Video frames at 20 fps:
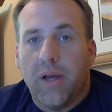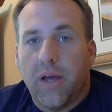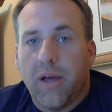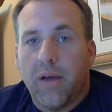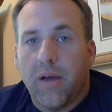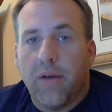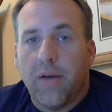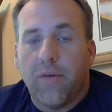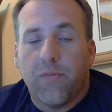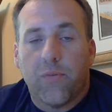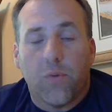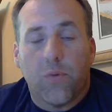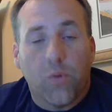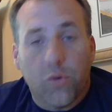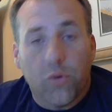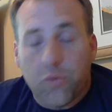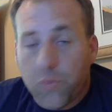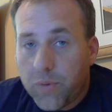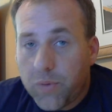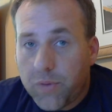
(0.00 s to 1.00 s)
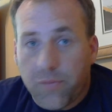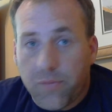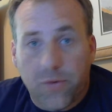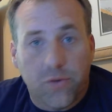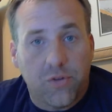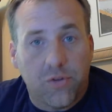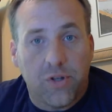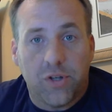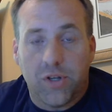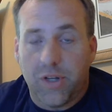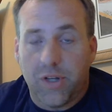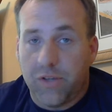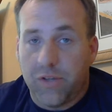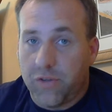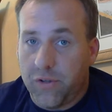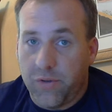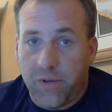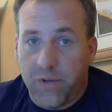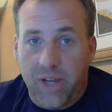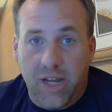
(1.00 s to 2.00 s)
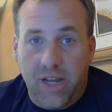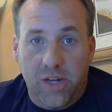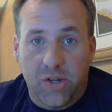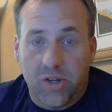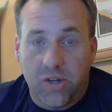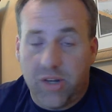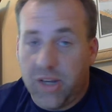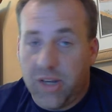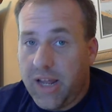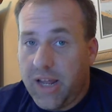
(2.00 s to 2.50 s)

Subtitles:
Of course, when the first engine gets on location,